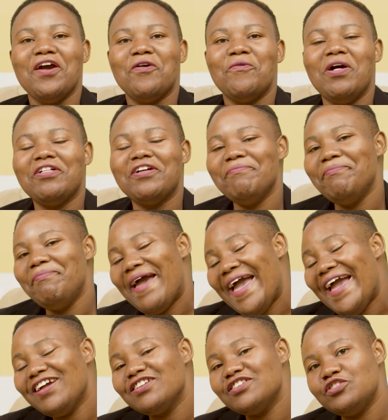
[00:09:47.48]
Welcome
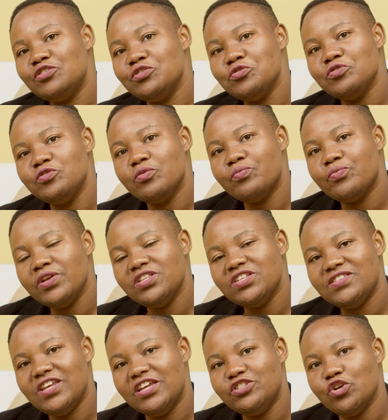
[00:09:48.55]
back to The Real
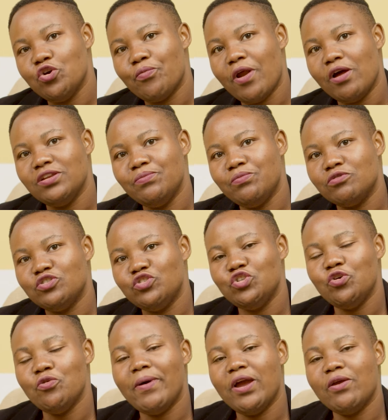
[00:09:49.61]
Estate Show, proudly brought to
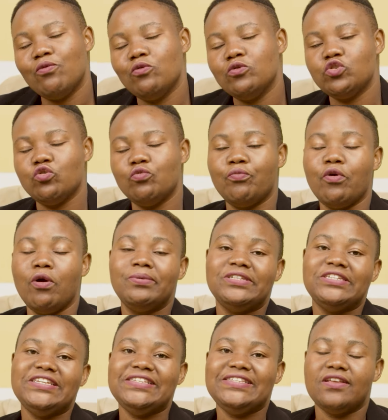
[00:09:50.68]
you by Rawson
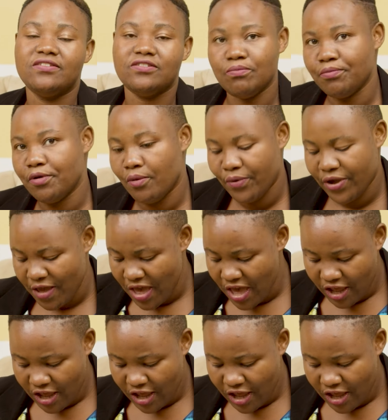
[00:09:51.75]
Properties Zimbabwe.